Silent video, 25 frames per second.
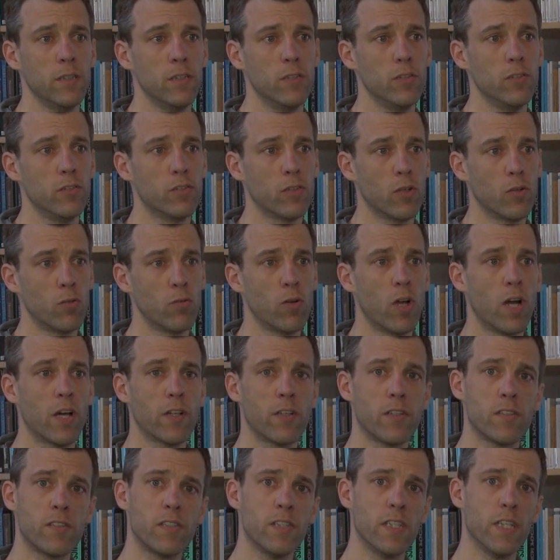So
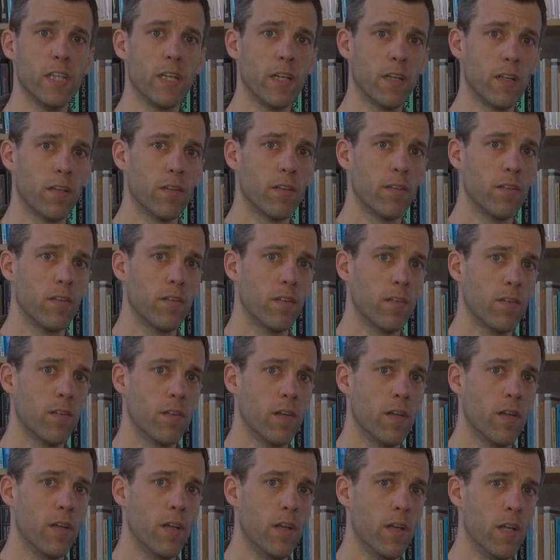rather seeing
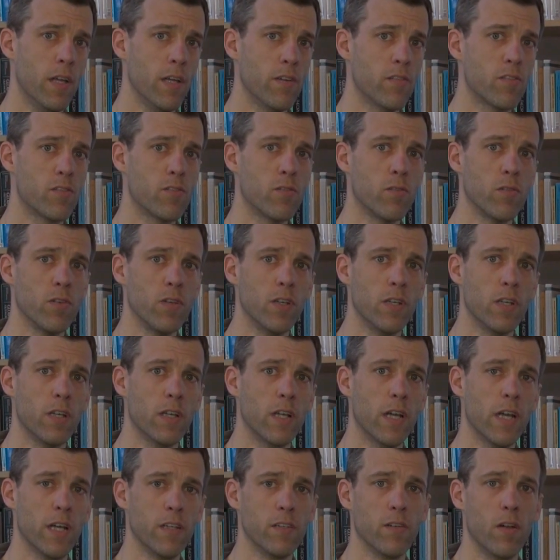history
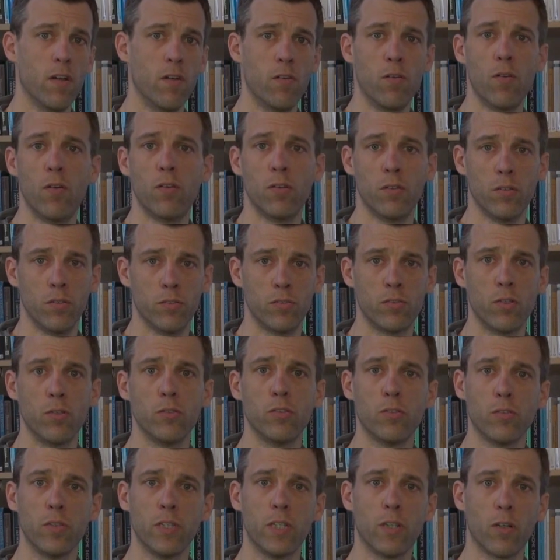or a
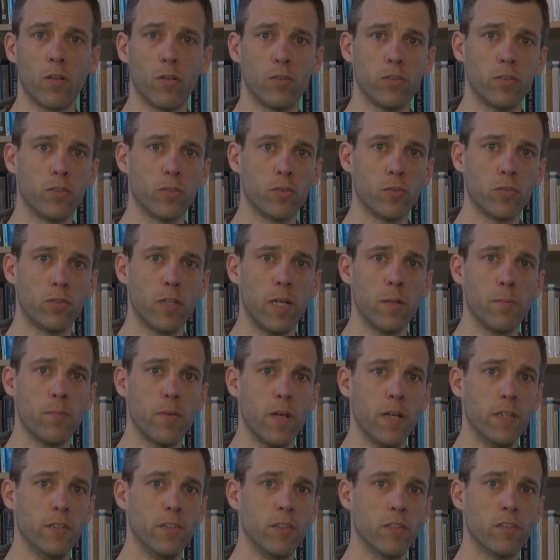social ecological trap
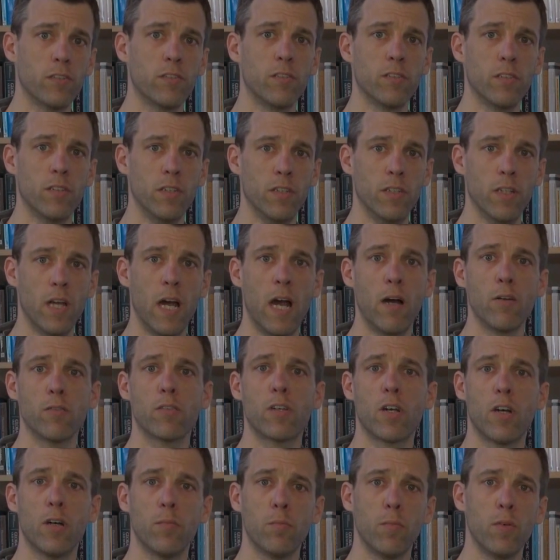as just an
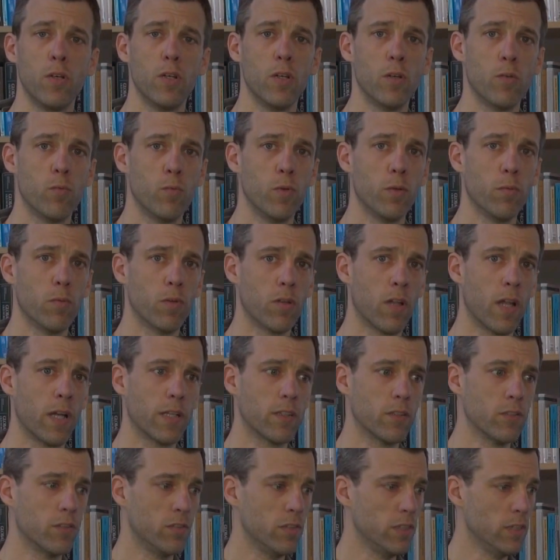outcome, we would
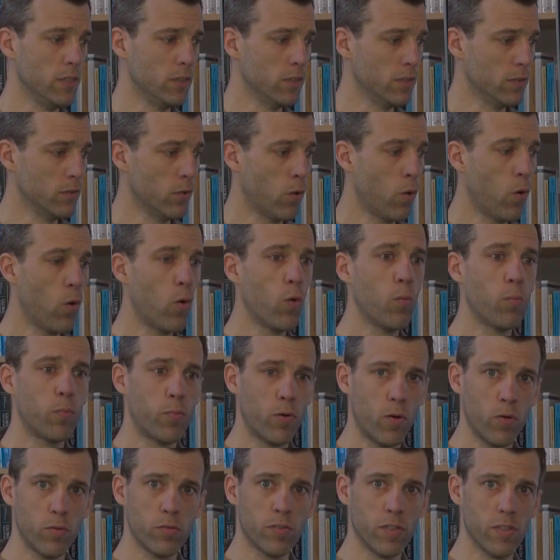like to see the whole
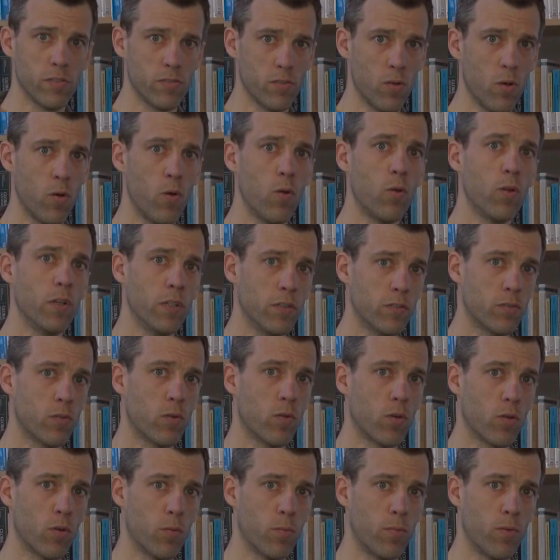process, the whole
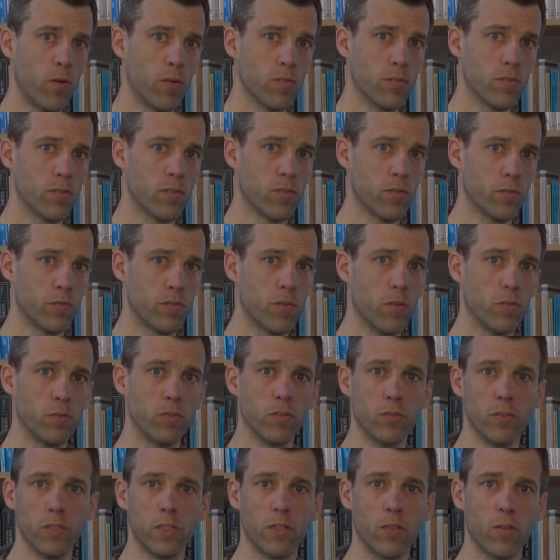historical process of
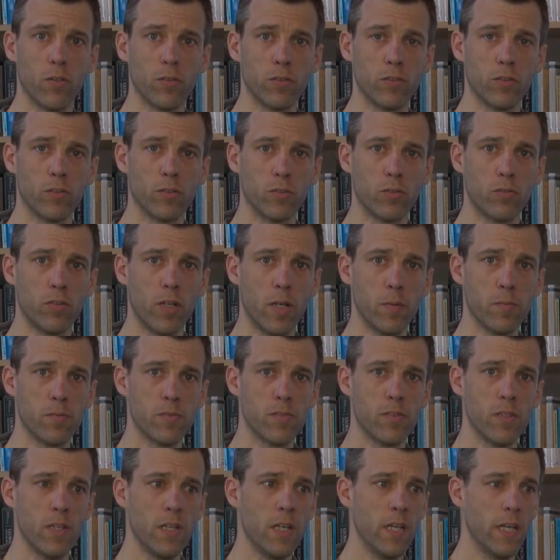social ecological
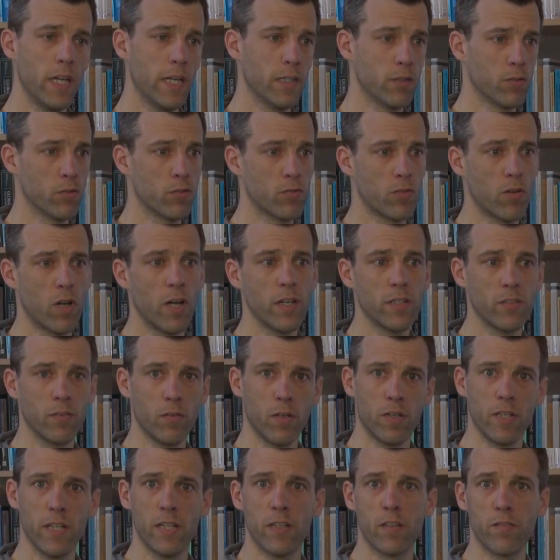traps, and to try to
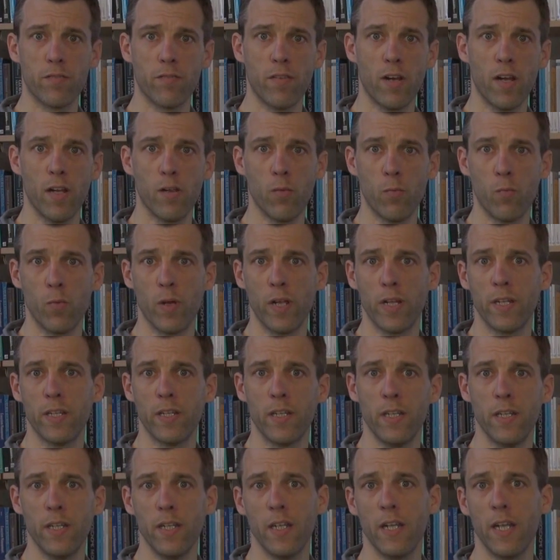identify
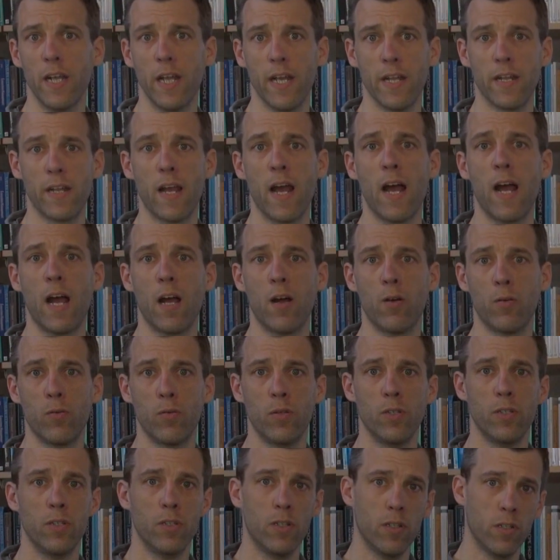when and
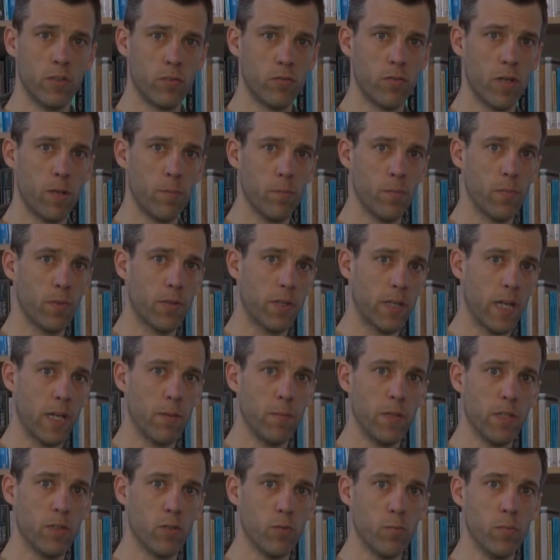how a trap
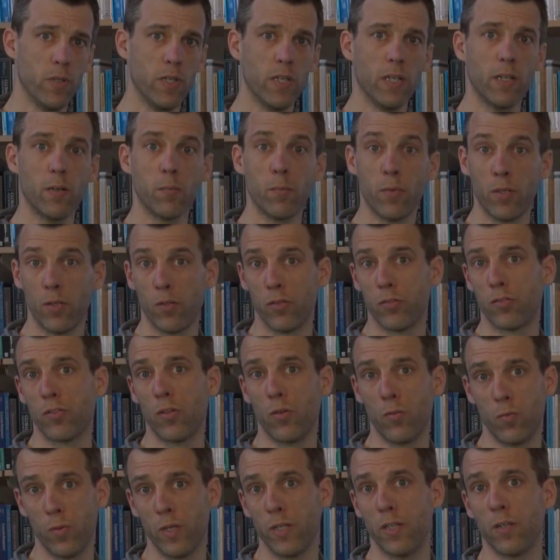came into being, but
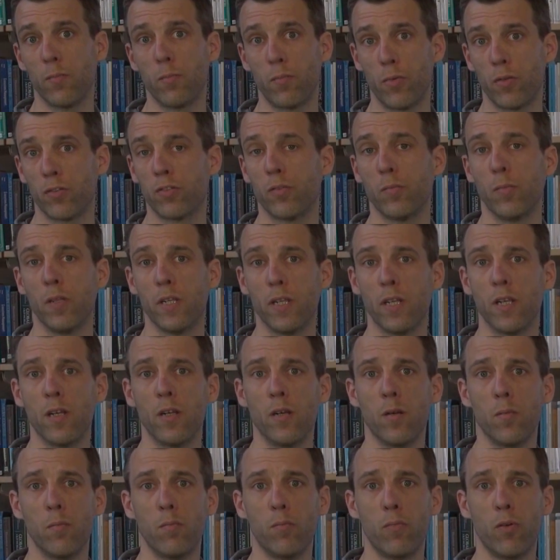also when it possibly
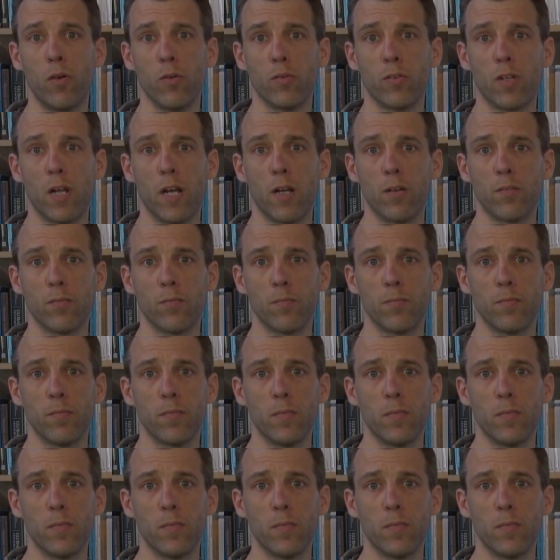broke down.